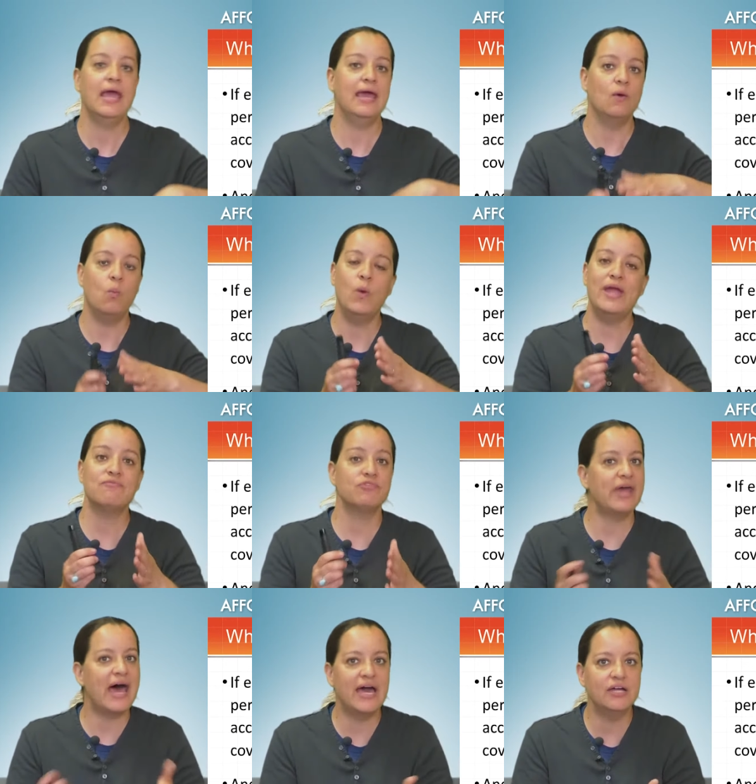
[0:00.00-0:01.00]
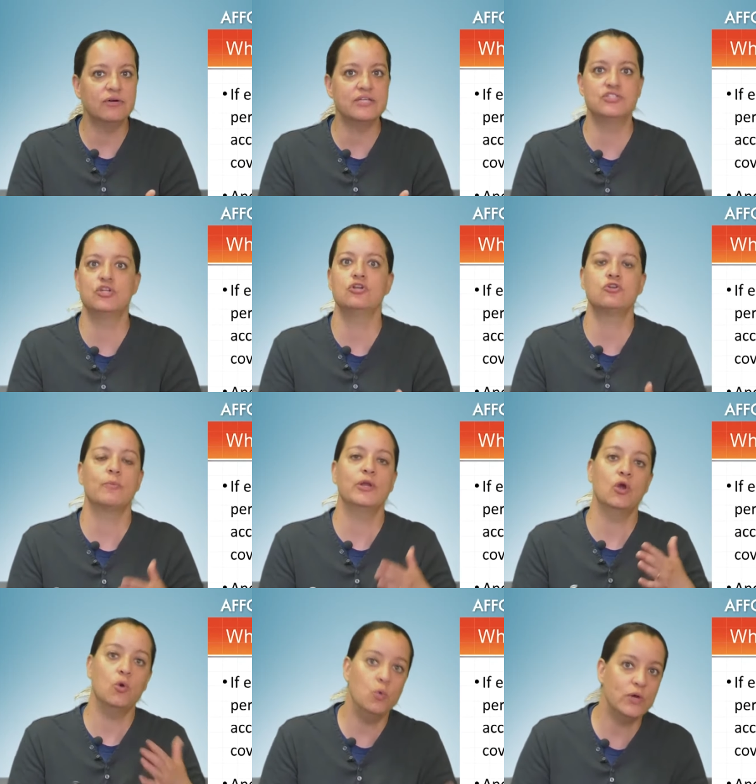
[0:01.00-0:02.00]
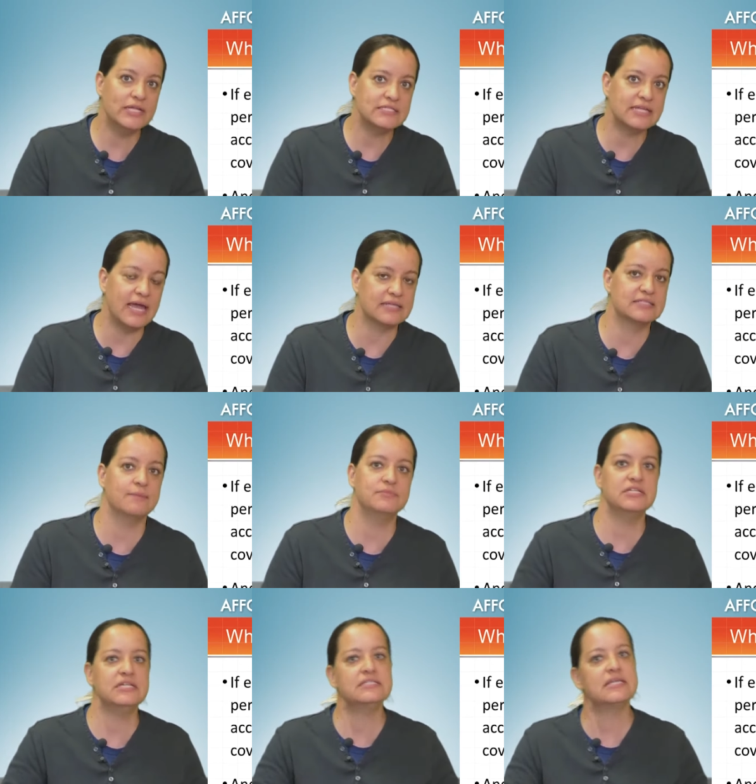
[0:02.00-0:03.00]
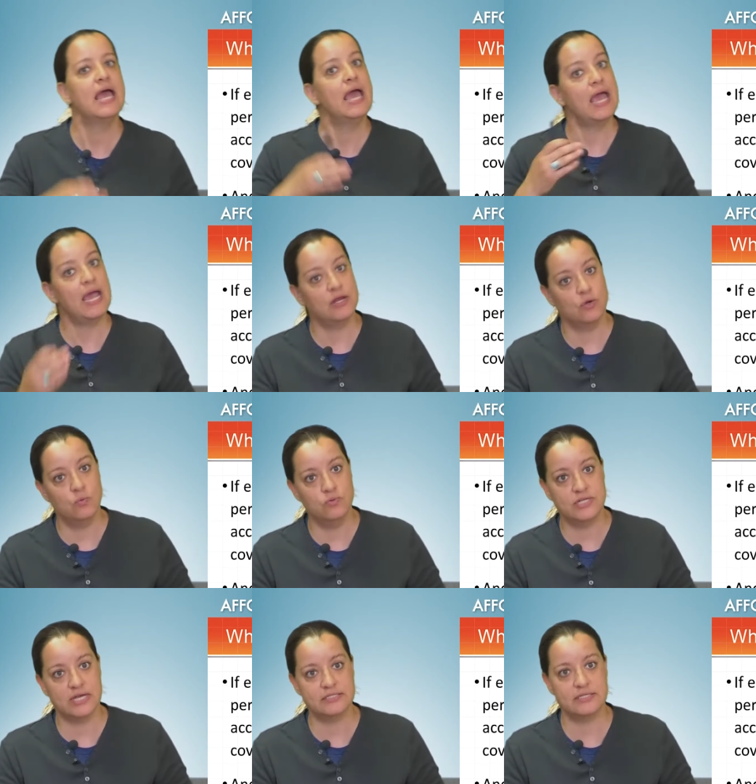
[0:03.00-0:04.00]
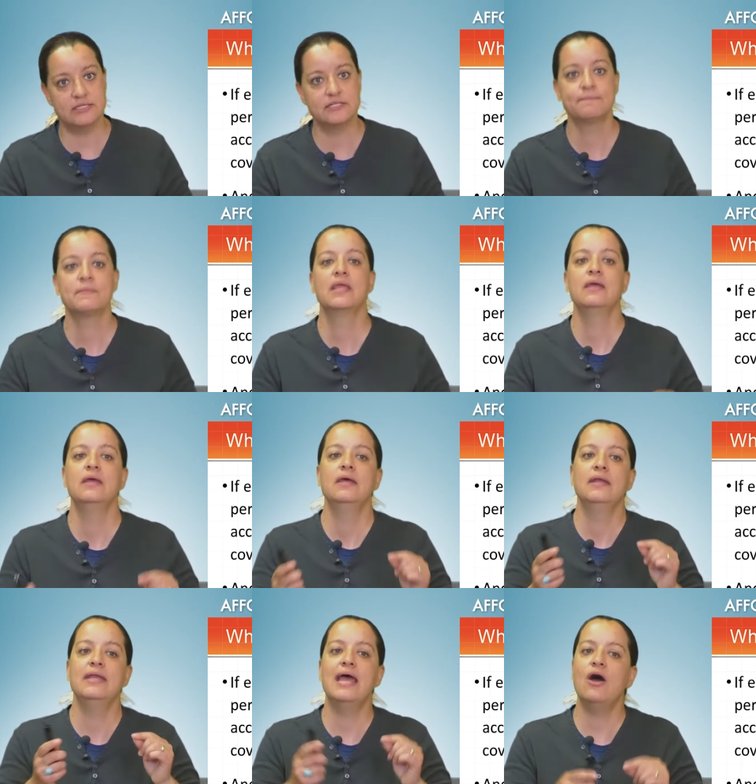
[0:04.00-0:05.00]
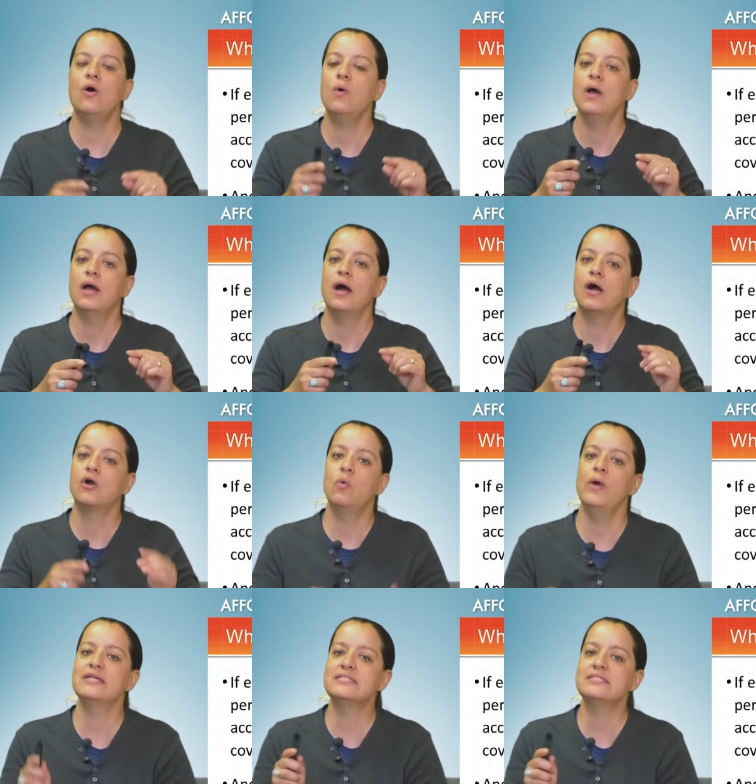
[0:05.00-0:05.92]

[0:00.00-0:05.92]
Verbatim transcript: and a way for the IRS to determine who gets tax subsidies and who doesn't. Now, a quick